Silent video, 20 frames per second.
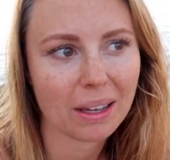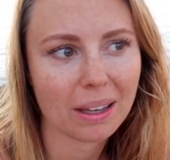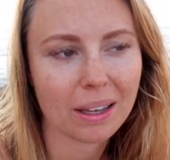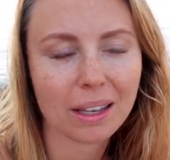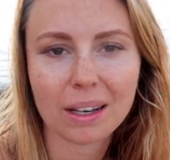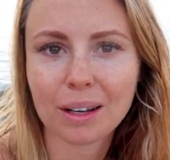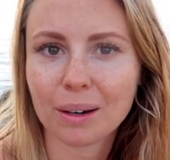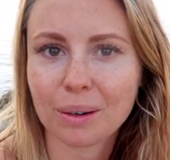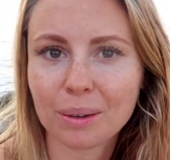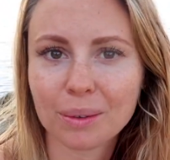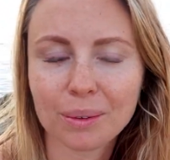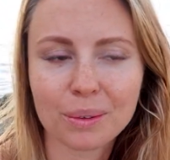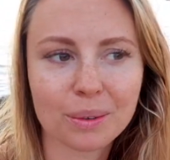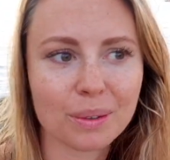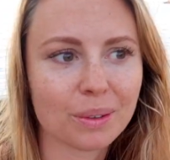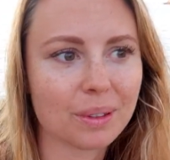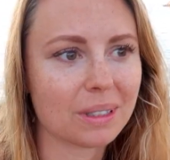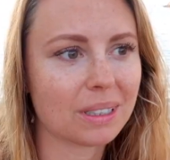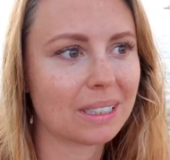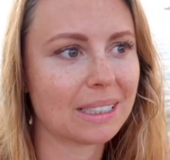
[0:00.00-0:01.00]
you know,
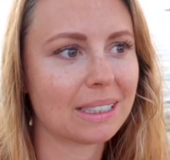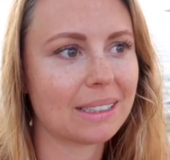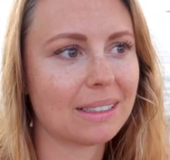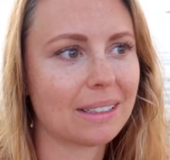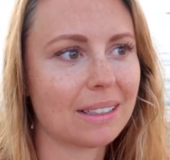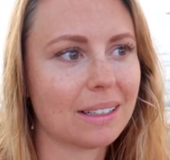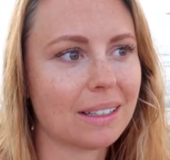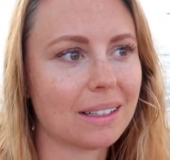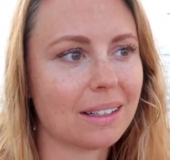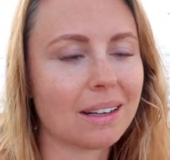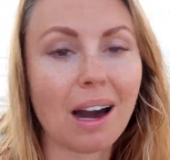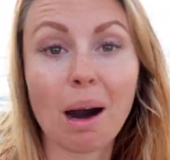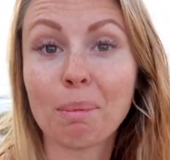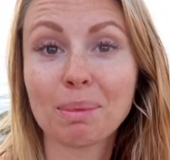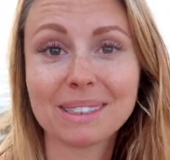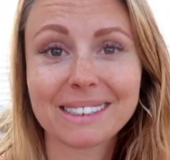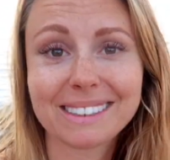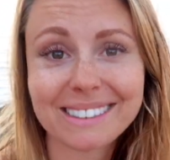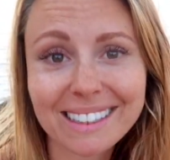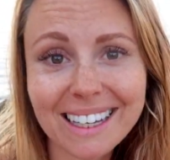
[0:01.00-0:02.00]

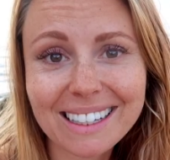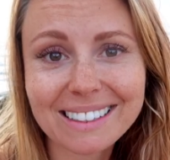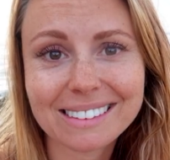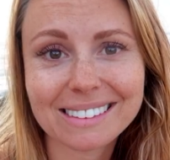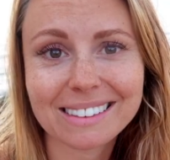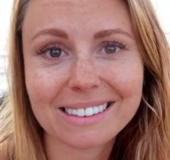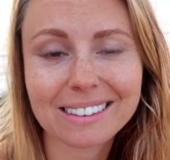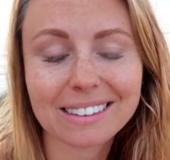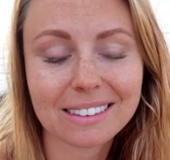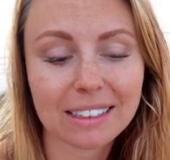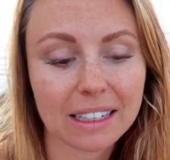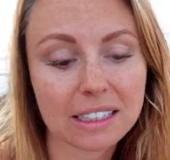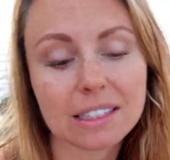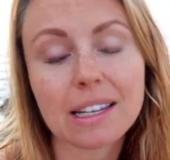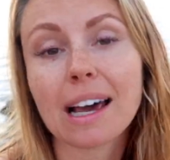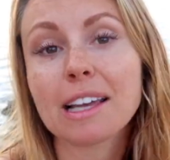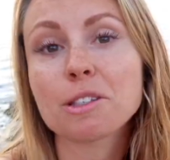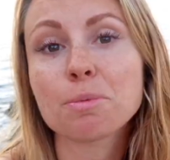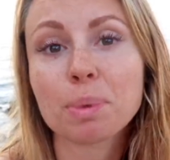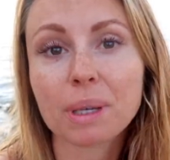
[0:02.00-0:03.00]
common sense. It
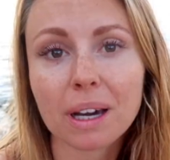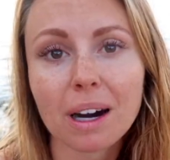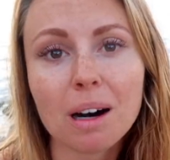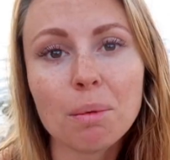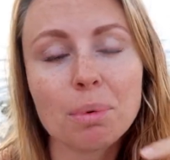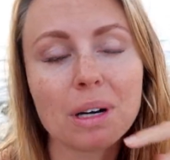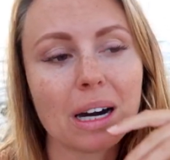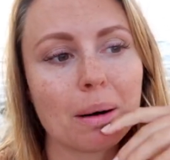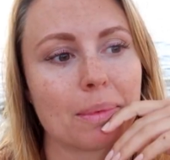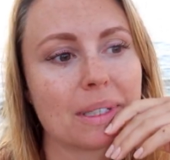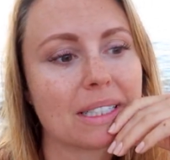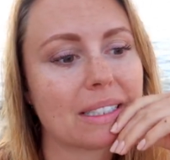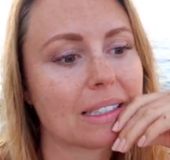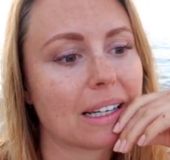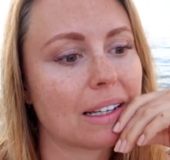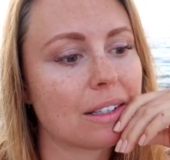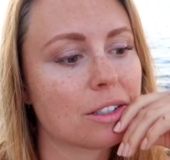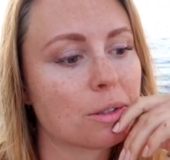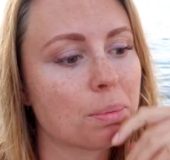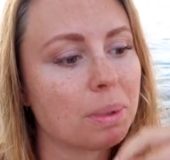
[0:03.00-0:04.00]
has become common
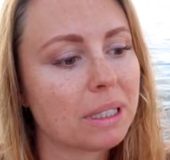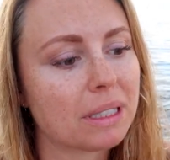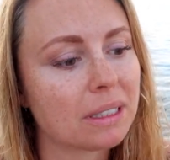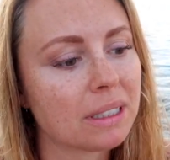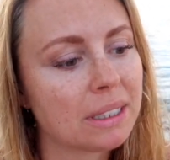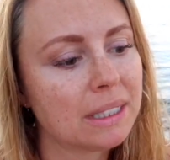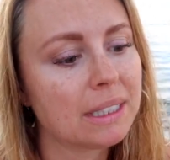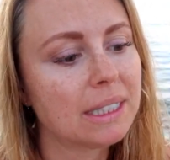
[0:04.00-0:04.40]
sense, but